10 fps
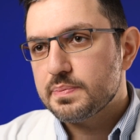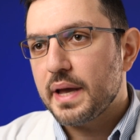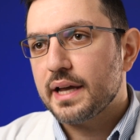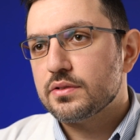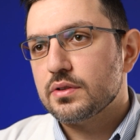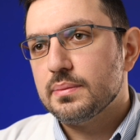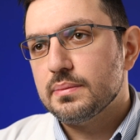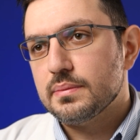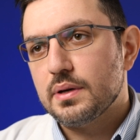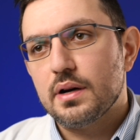
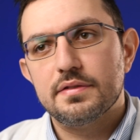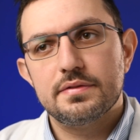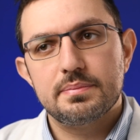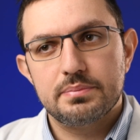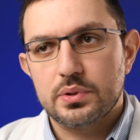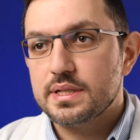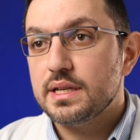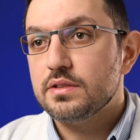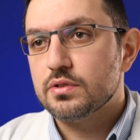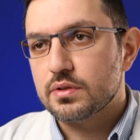spectrum of
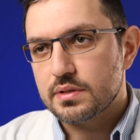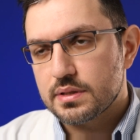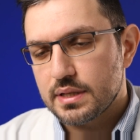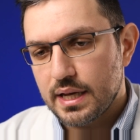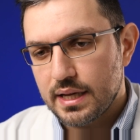procedures,